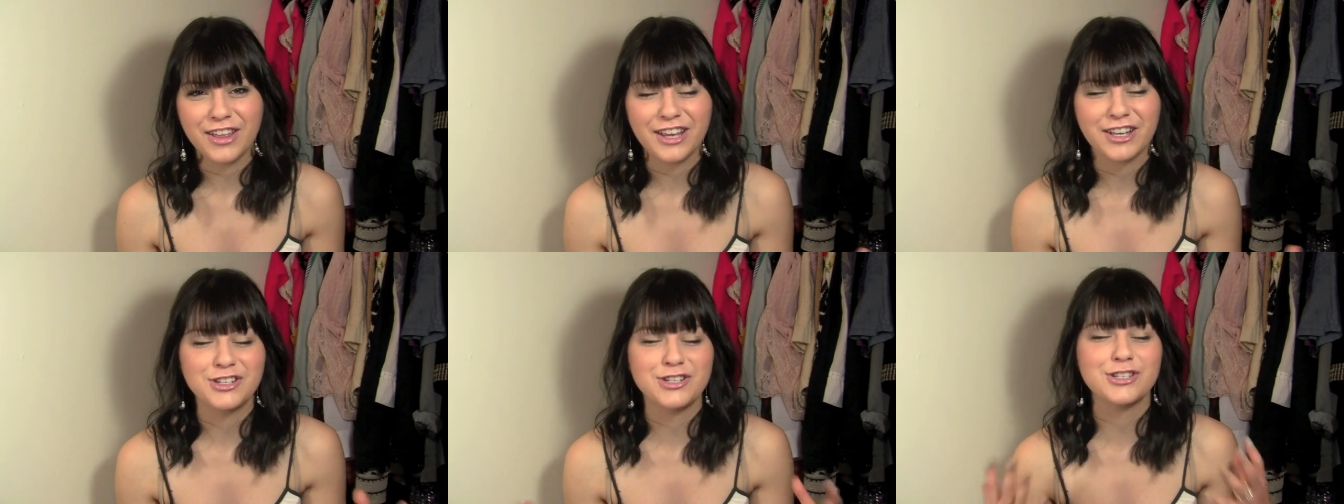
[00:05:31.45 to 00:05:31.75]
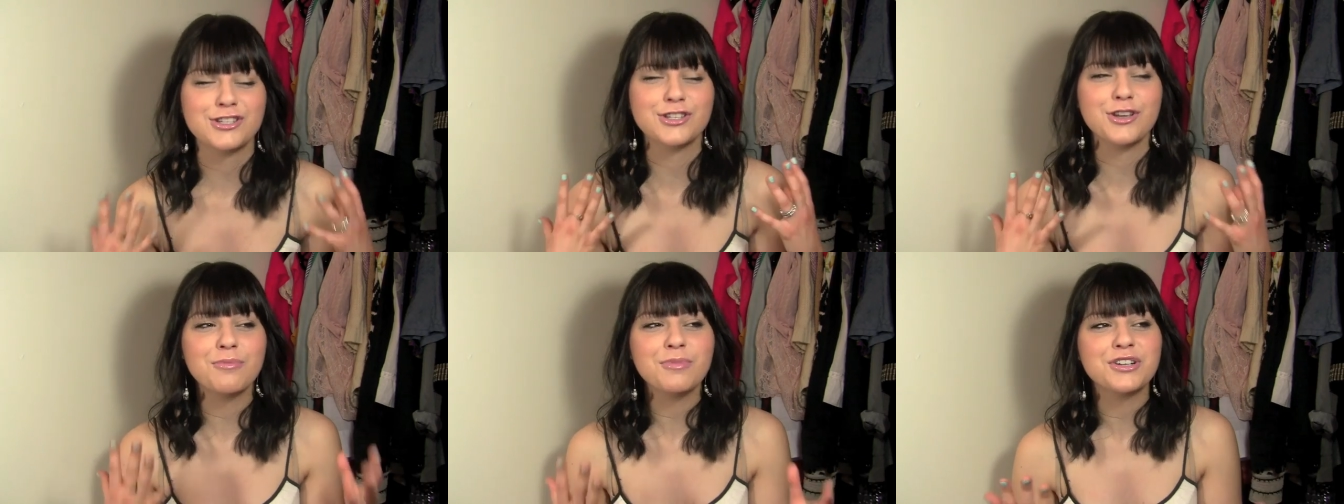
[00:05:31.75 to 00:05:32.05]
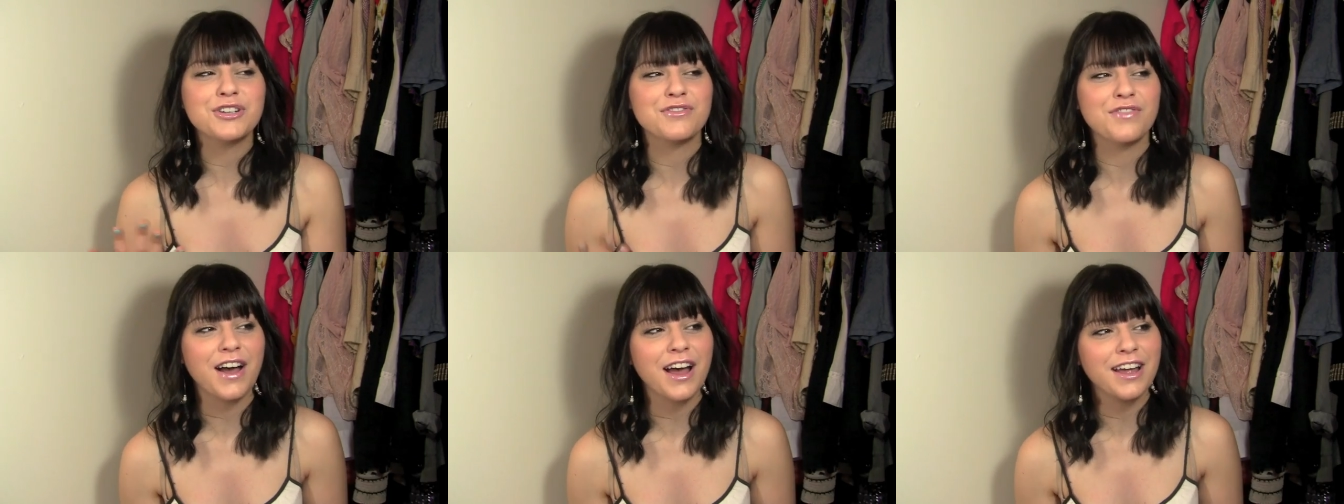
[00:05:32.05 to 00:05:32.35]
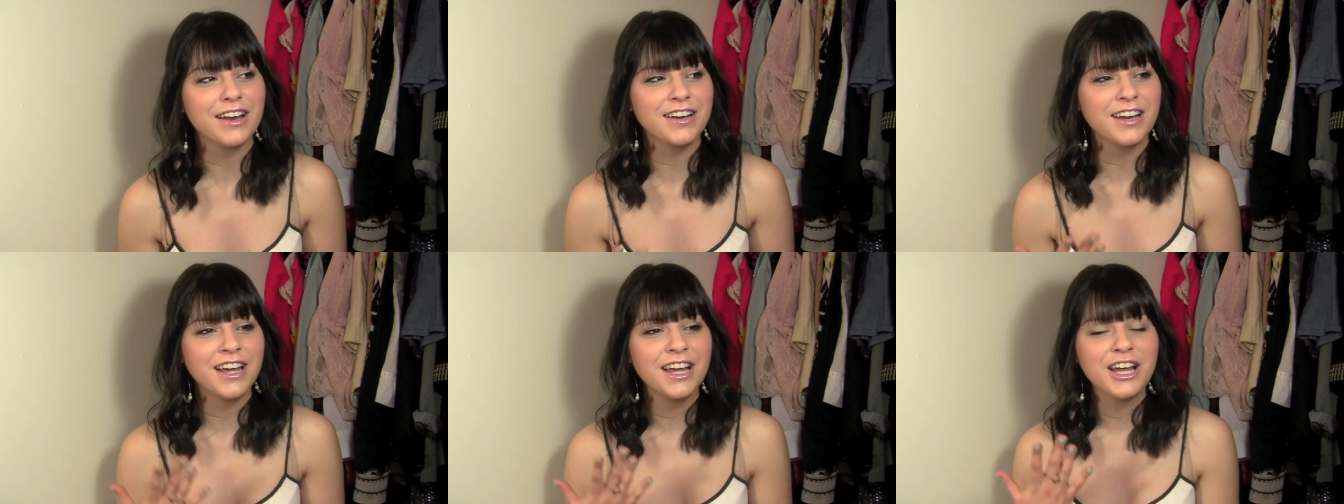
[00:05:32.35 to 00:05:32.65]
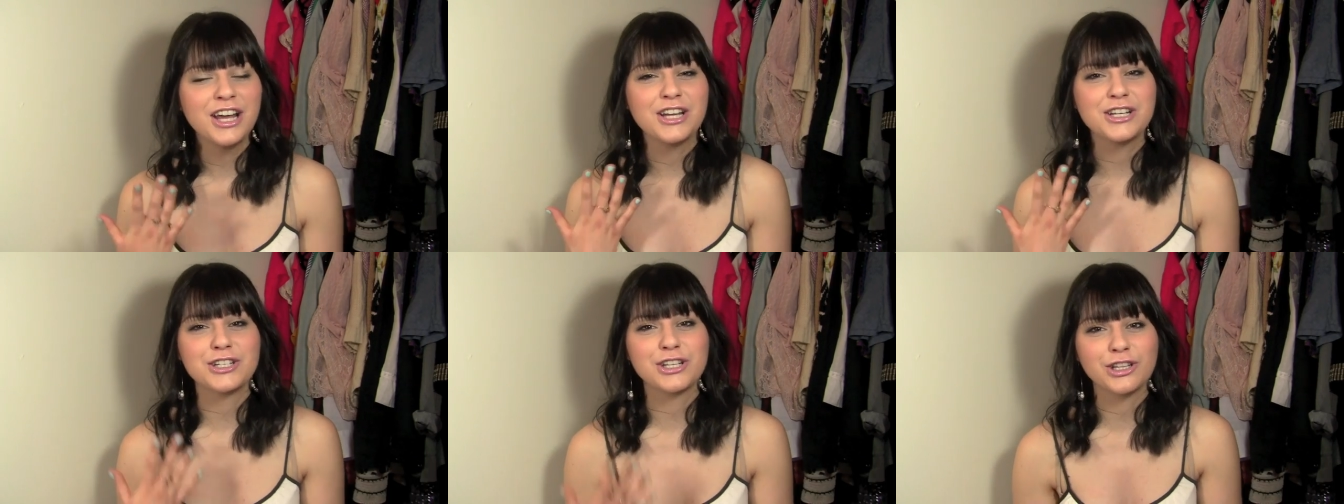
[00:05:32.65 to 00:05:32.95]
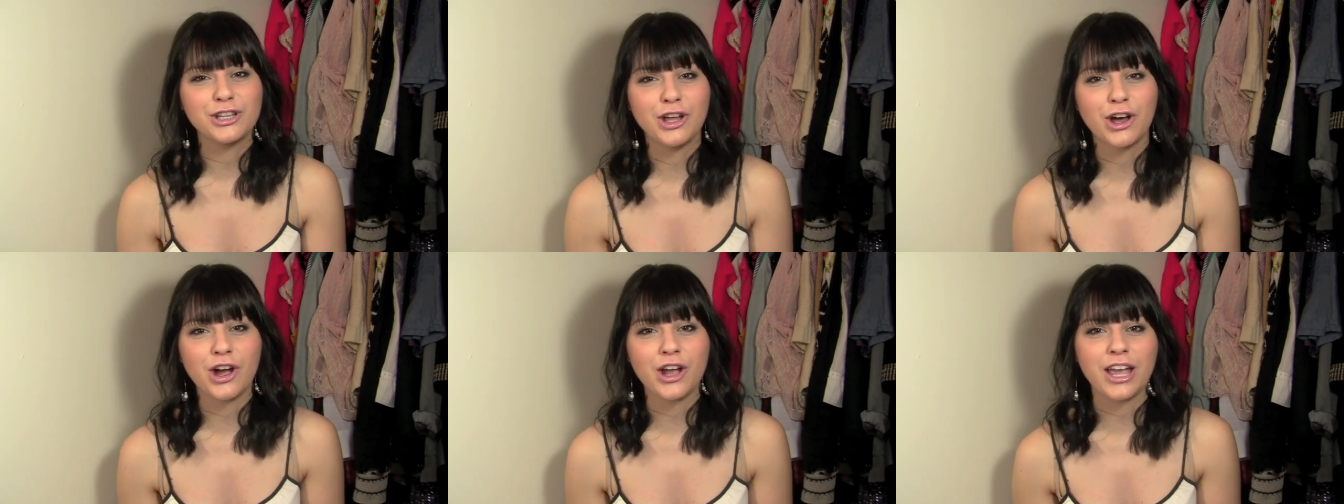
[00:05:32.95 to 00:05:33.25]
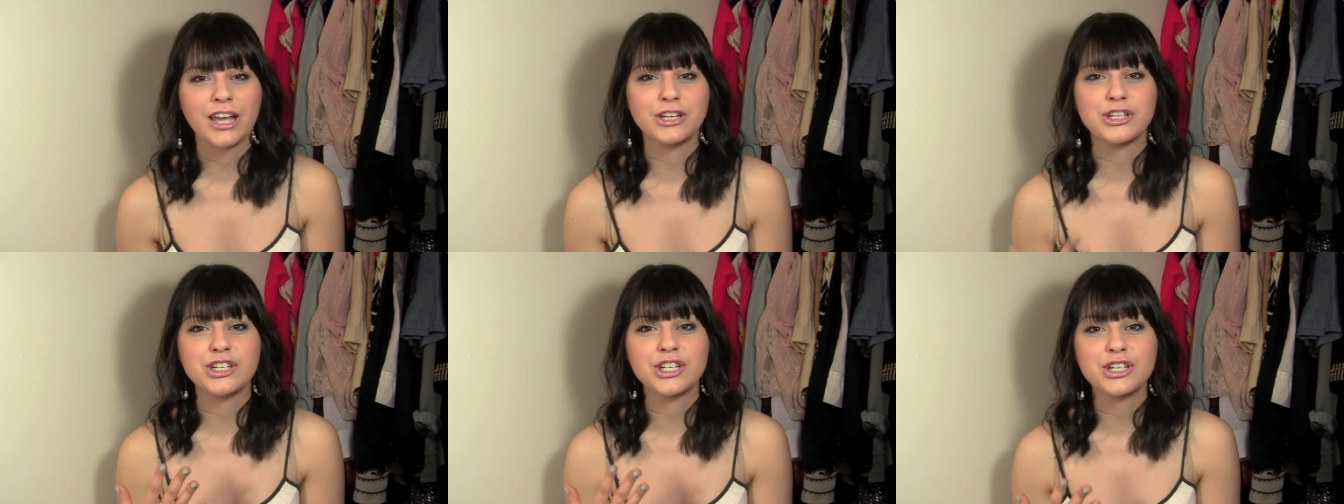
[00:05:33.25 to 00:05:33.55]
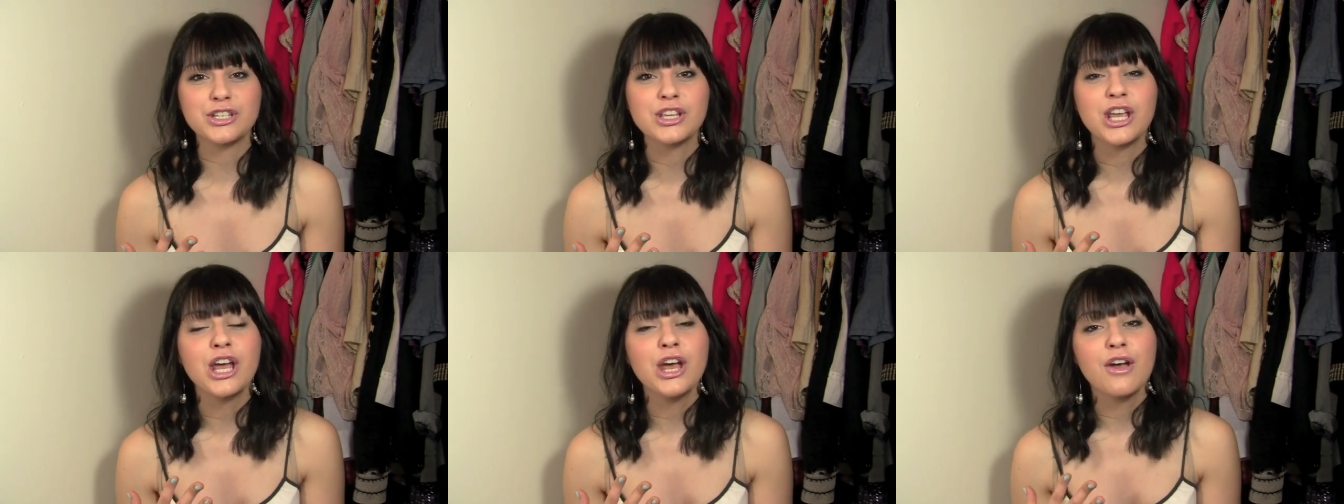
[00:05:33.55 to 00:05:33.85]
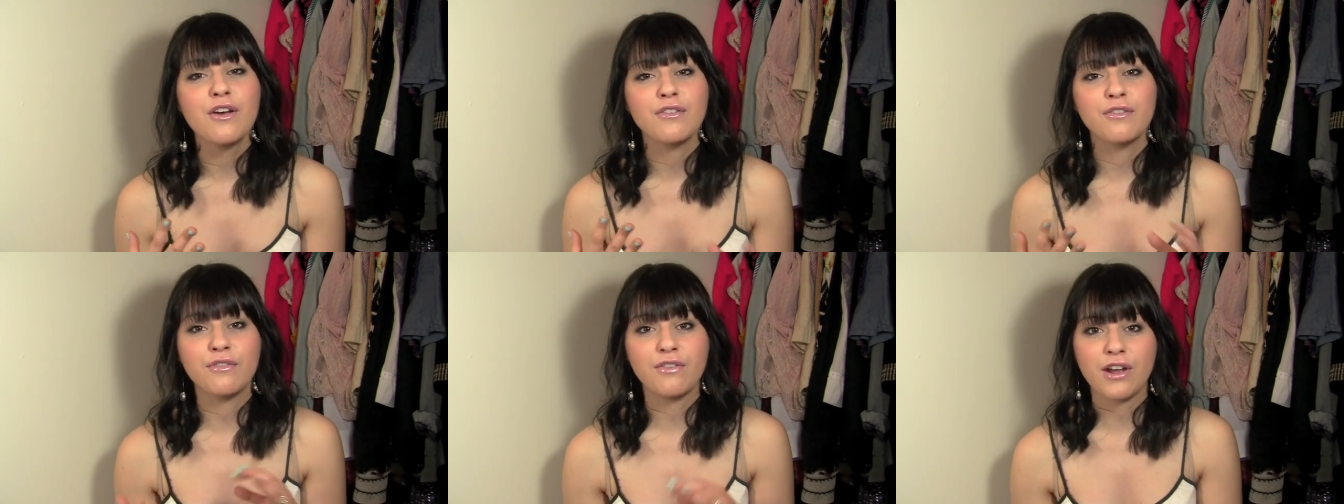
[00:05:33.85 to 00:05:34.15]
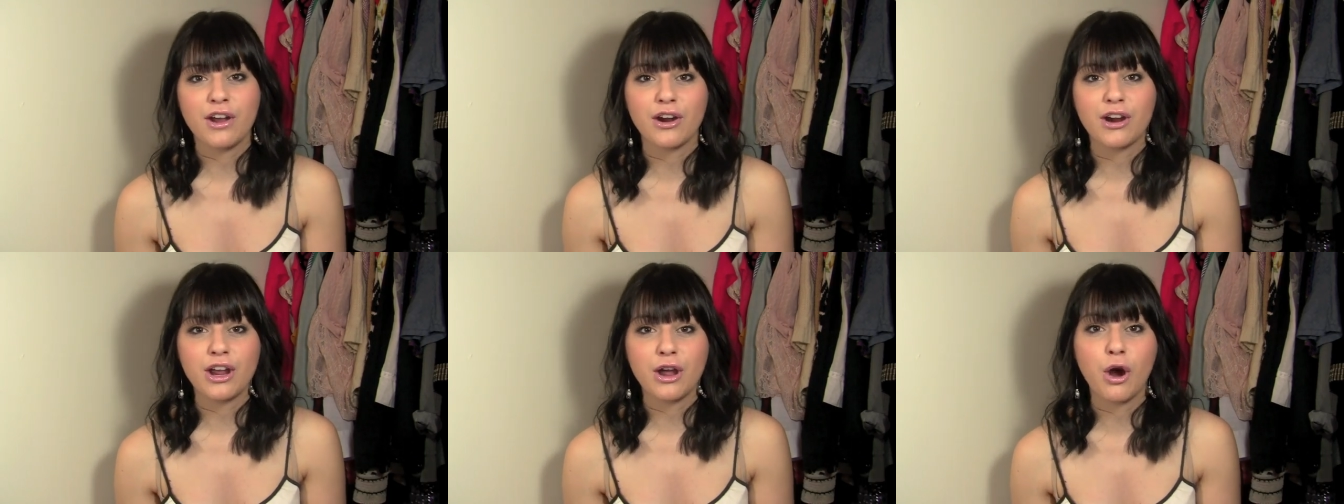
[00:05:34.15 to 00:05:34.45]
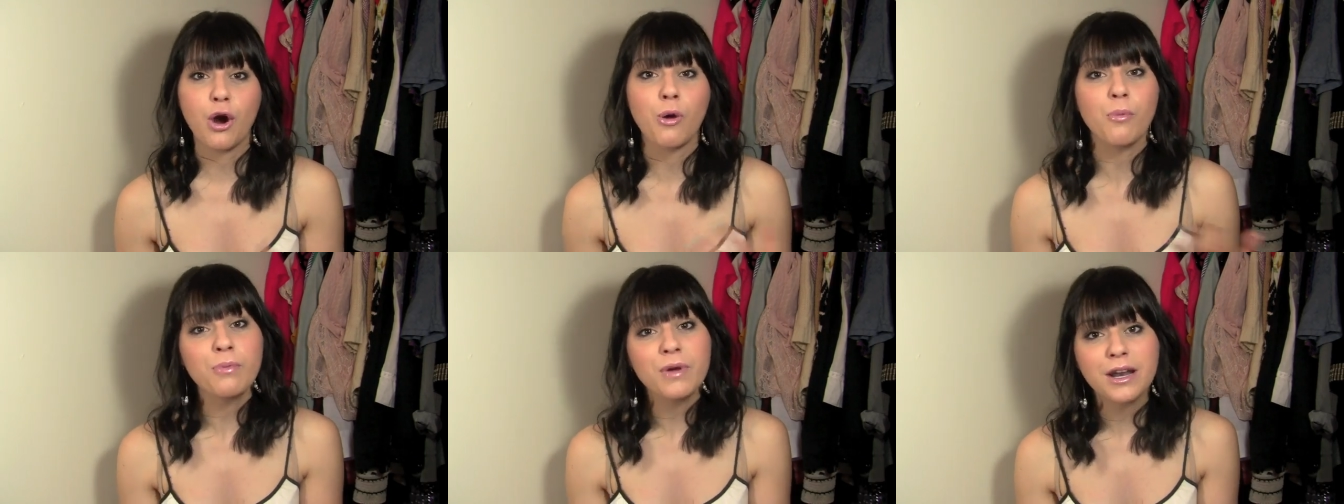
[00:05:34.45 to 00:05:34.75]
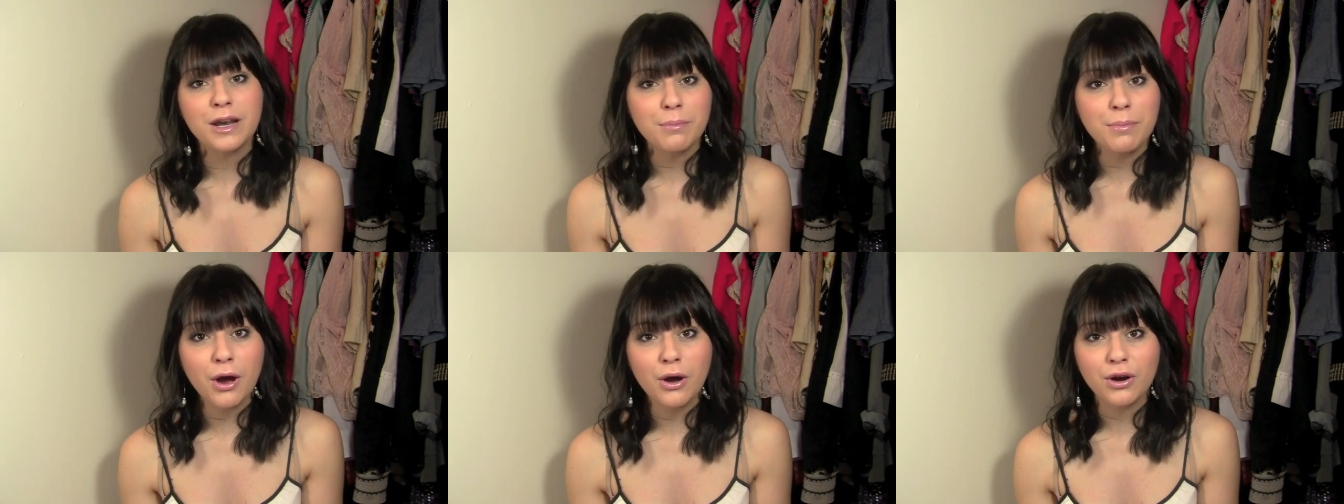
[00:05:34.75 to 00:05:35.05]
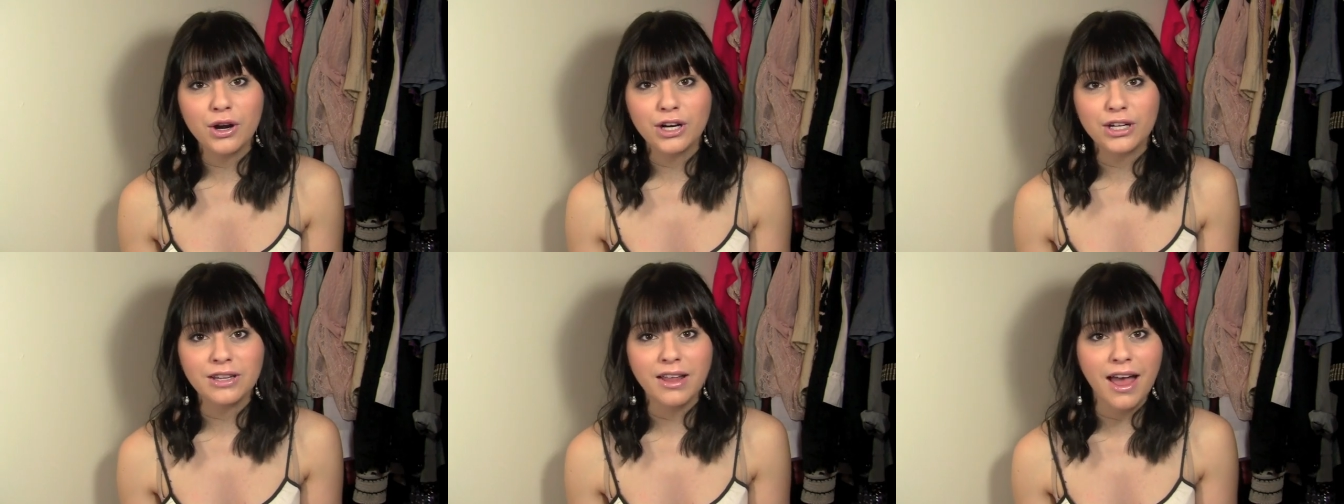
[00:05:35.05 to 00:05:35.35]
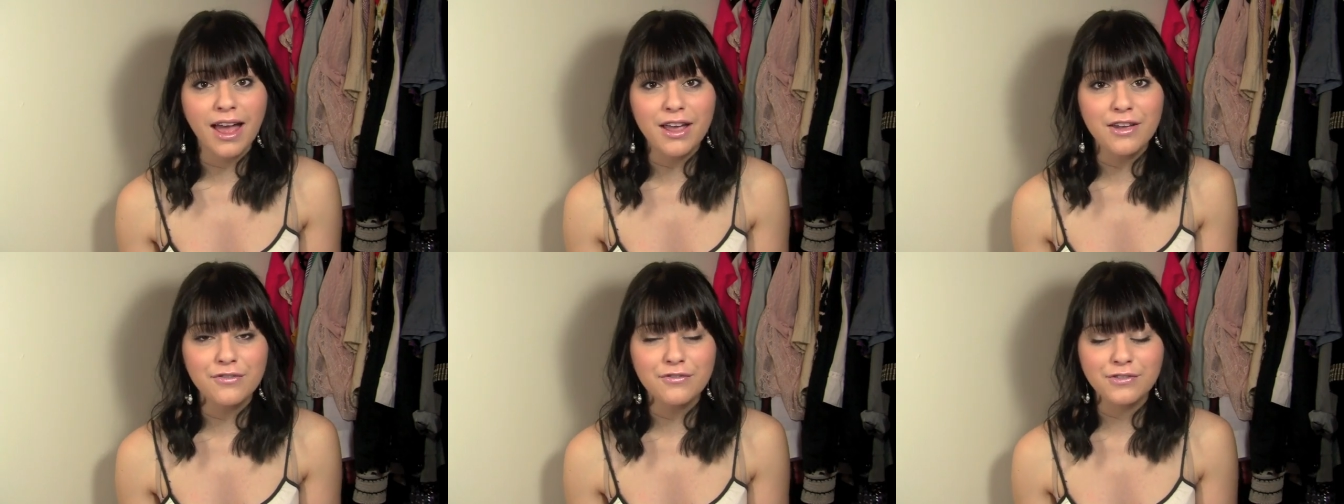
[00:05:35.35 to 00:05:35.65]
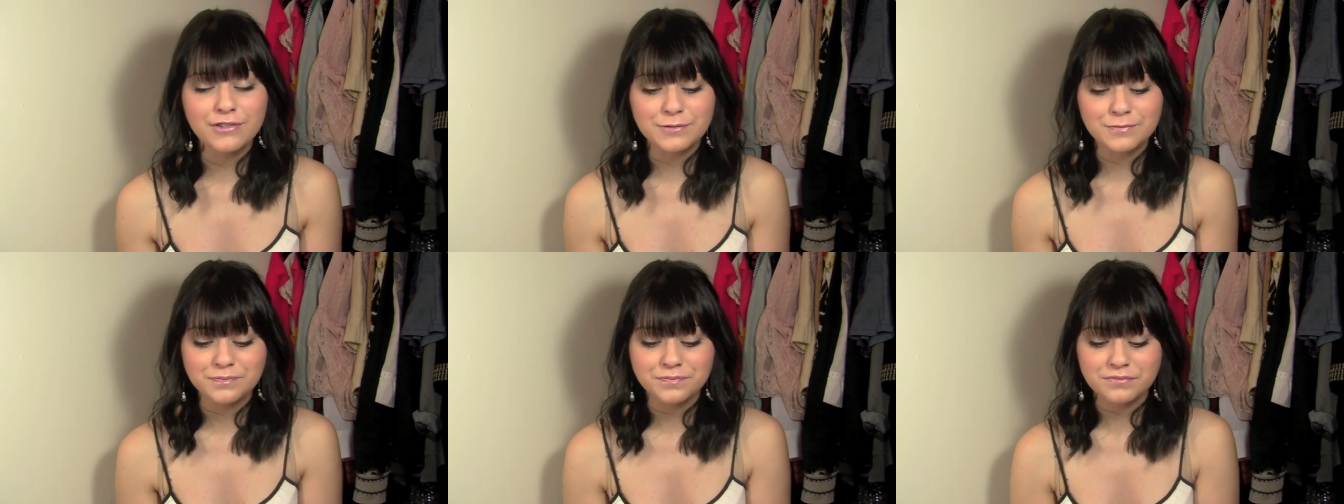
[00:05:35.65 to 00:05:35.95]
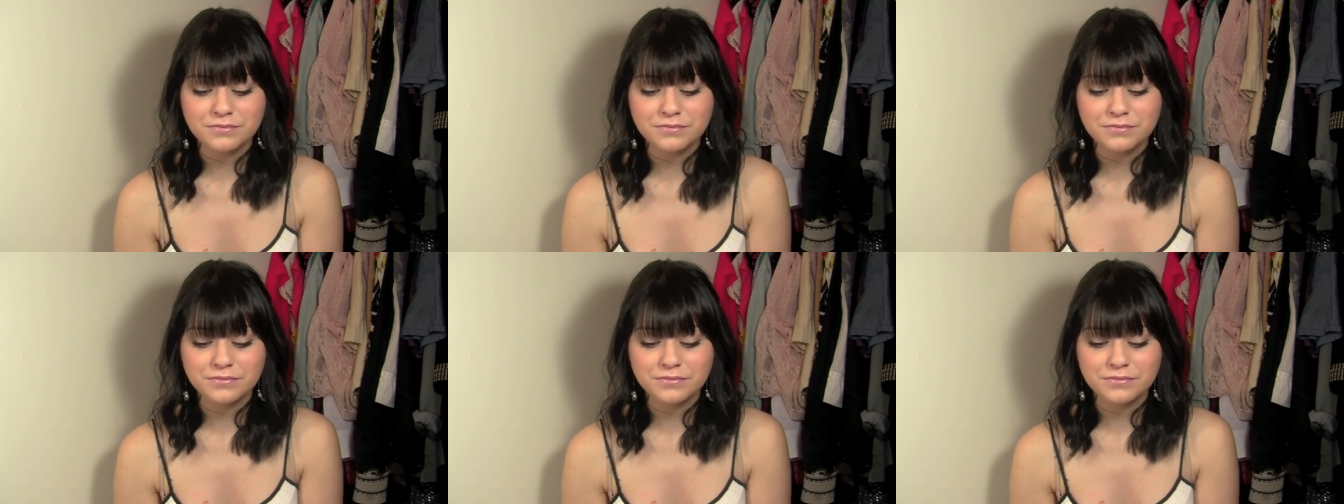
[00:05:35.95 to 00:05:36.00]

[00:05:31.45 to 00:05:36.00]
Like, it's just so much fun to look, and she's very open about her life.